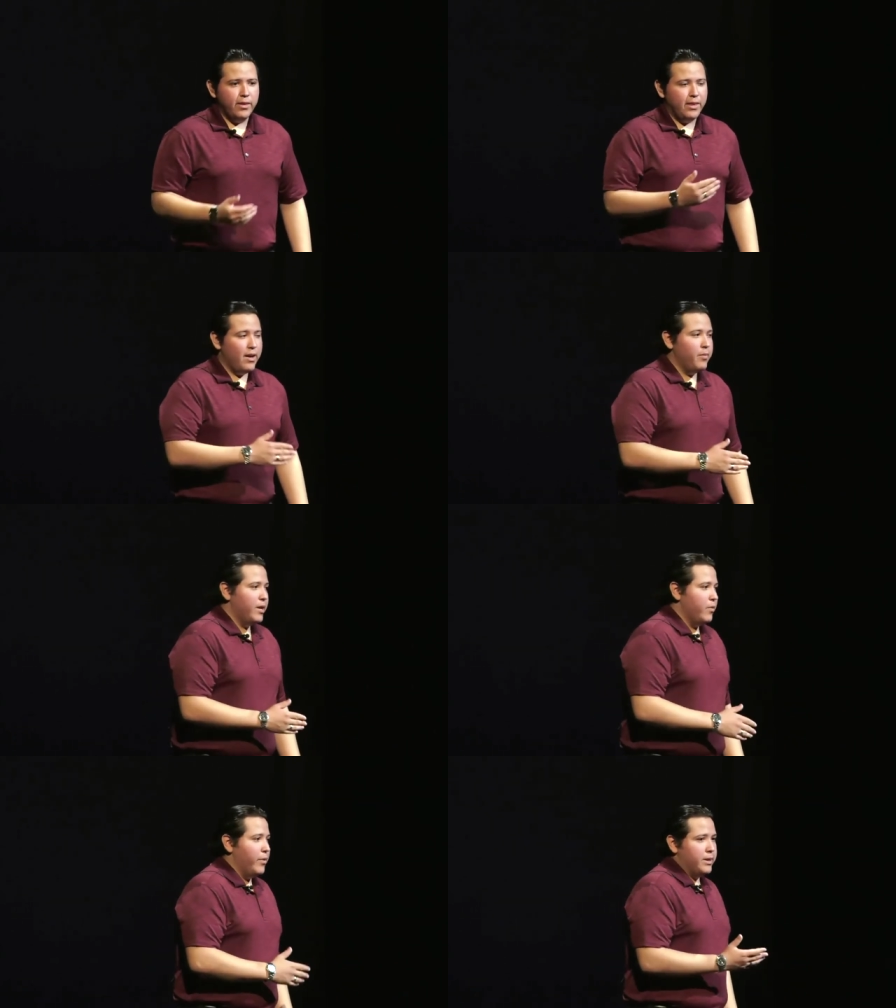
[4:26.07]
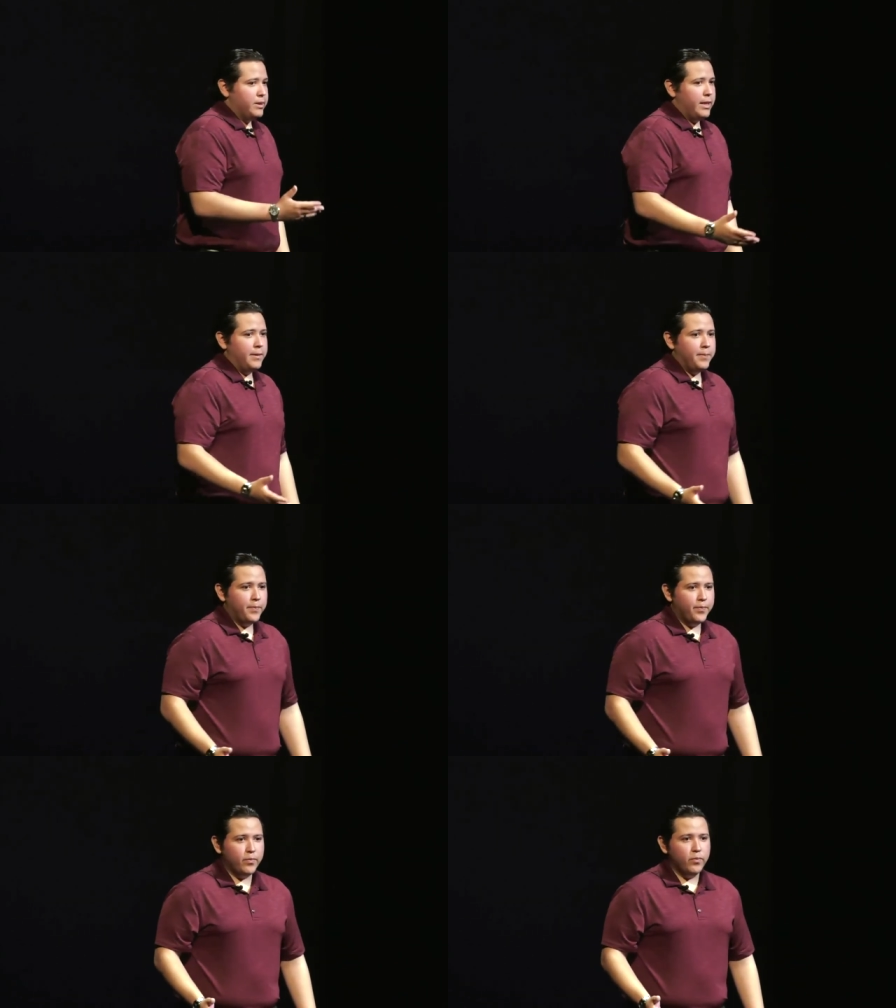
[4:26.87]
That man went insane
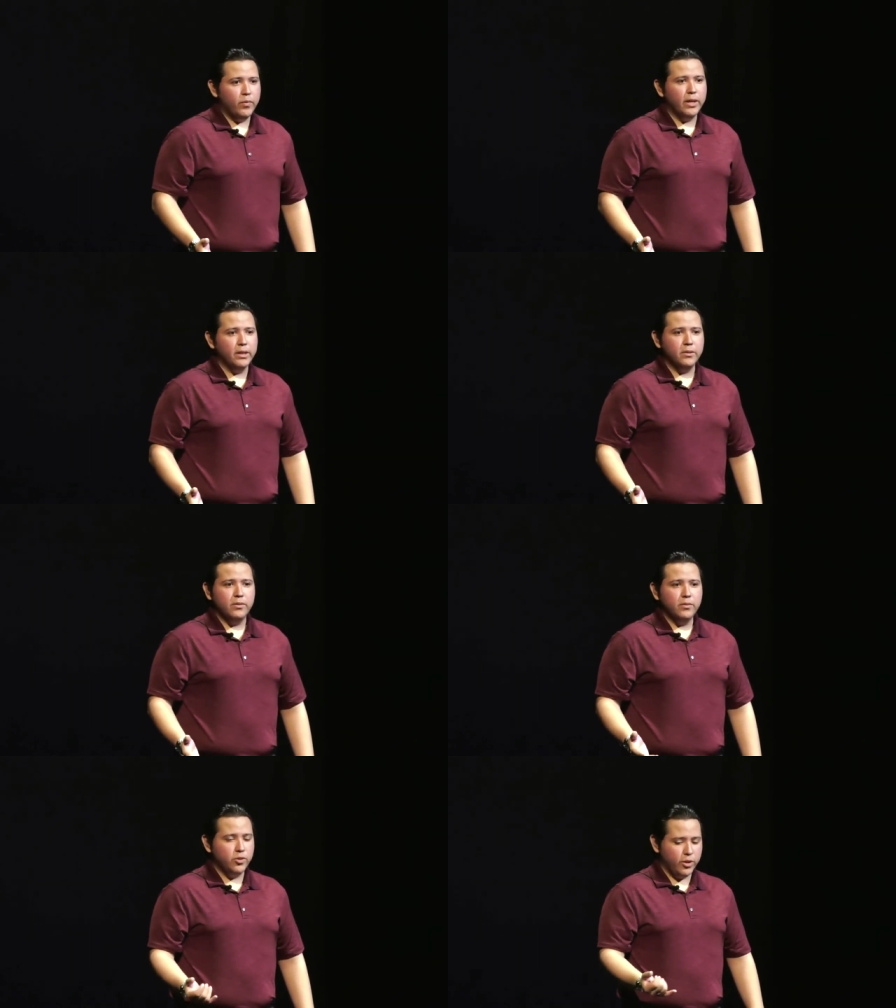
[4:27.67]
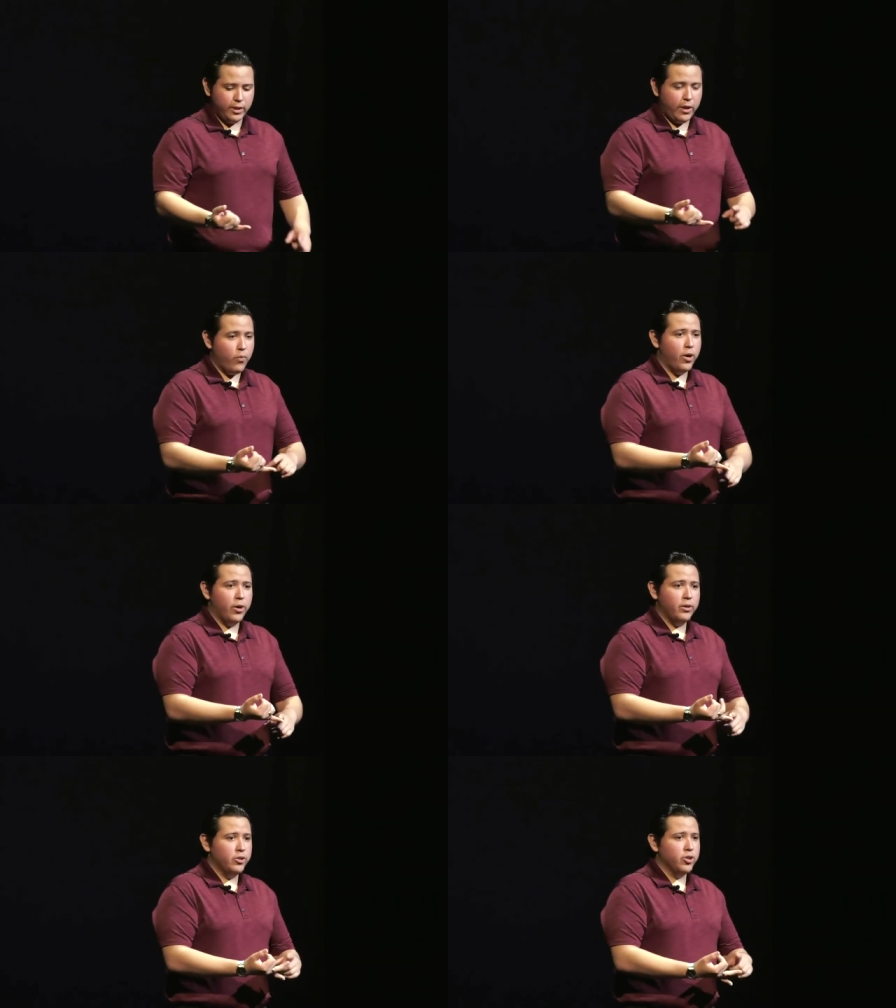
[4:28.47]
because just like
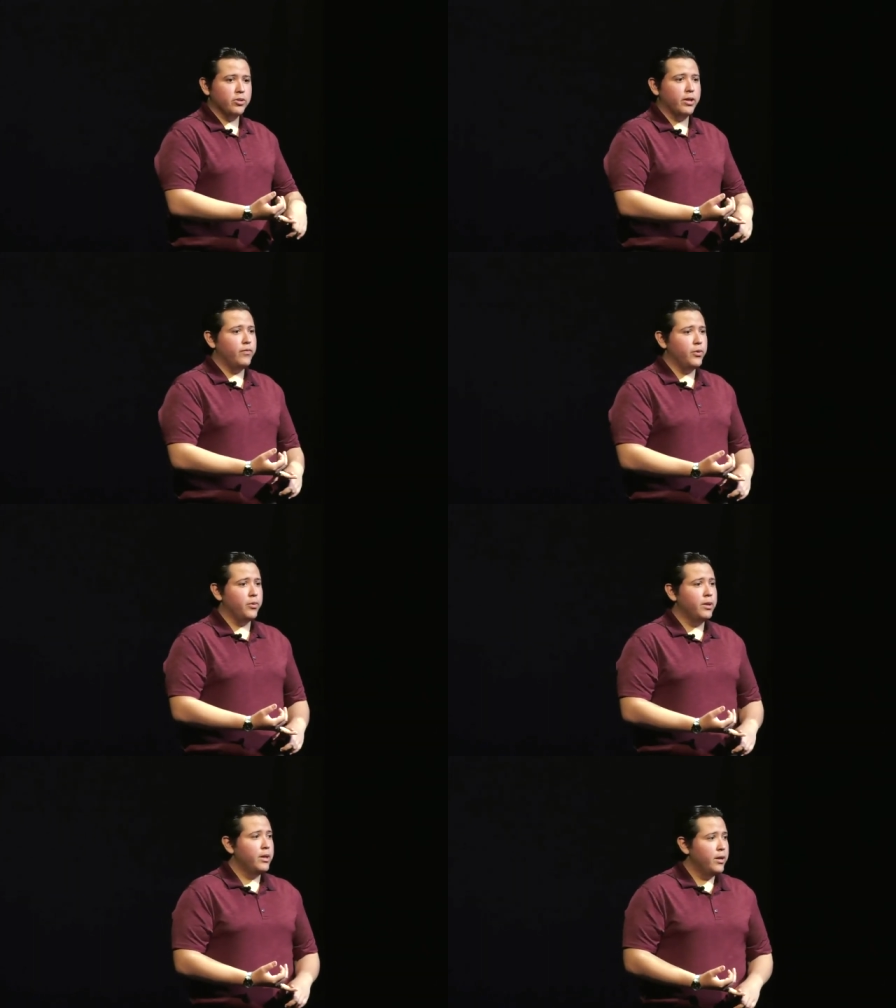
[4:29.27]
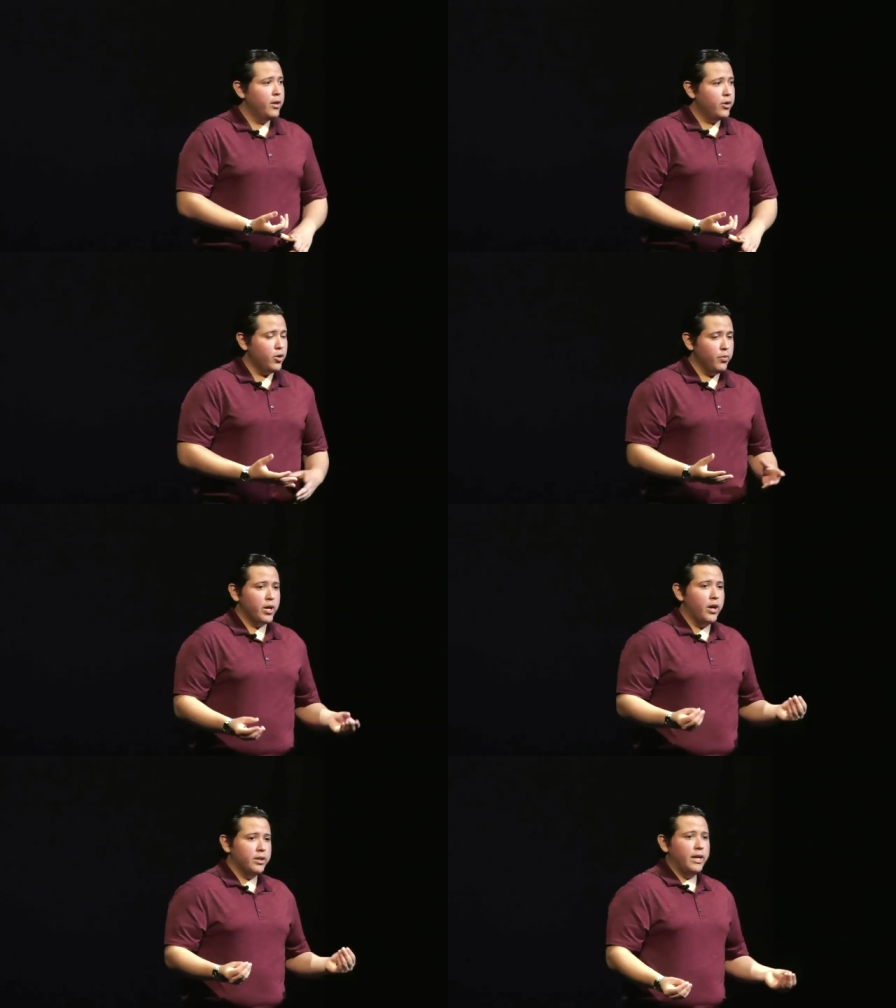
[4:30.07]
water and just like food,
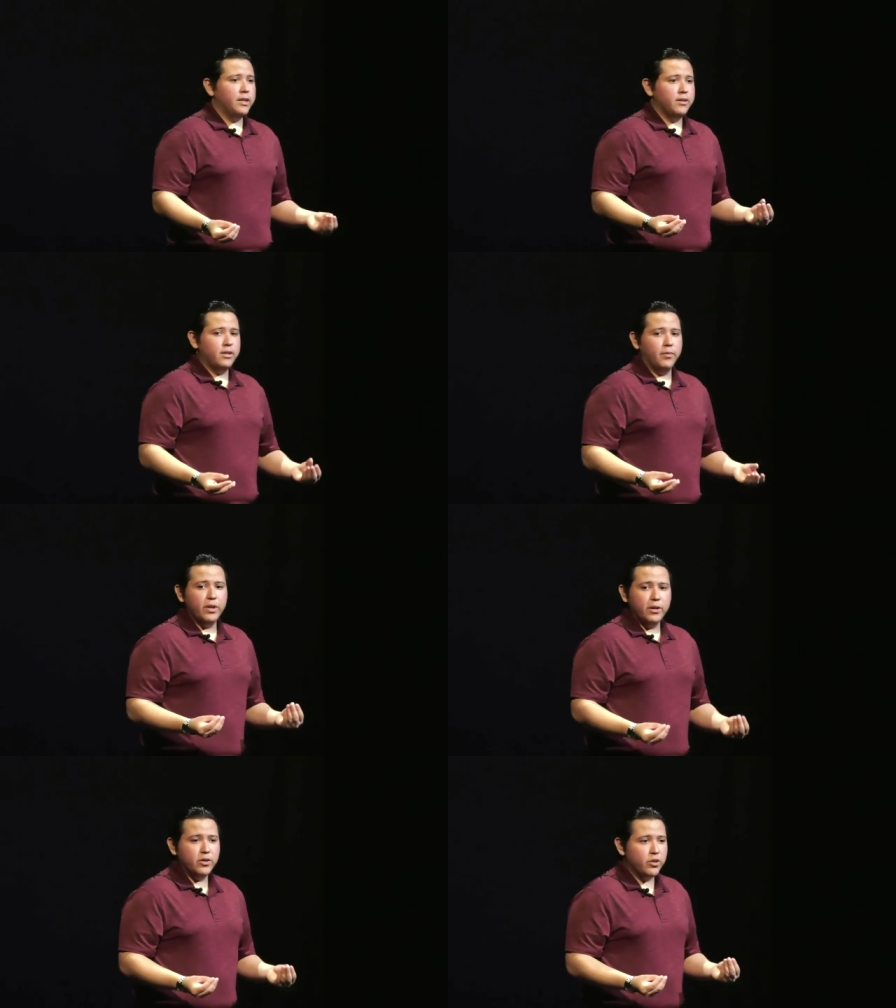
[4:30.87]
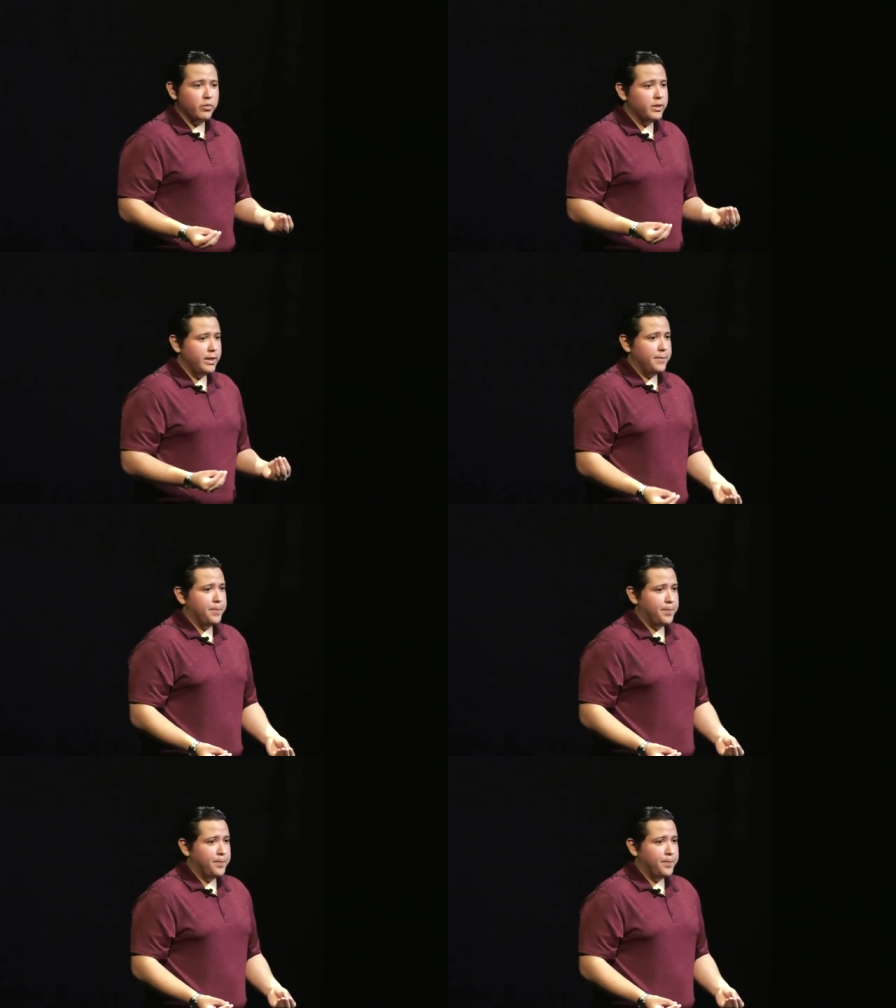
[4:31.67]
Human contact is something us humans need.